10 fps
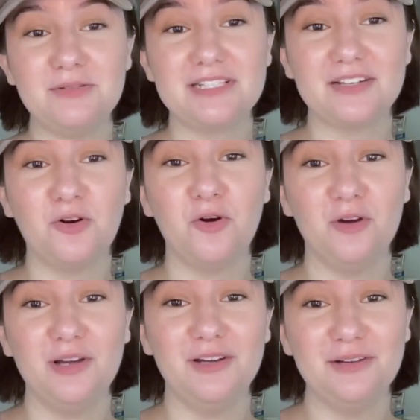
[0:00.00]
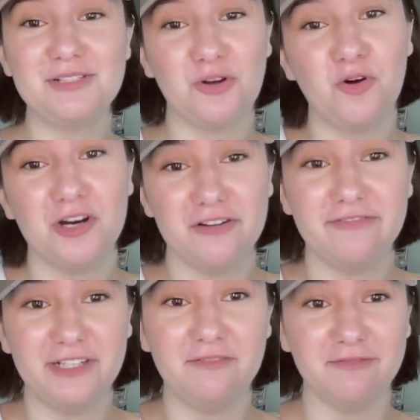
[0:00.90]
It was a horror
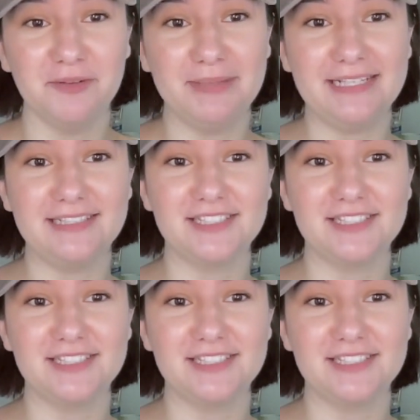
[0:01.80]
film for me.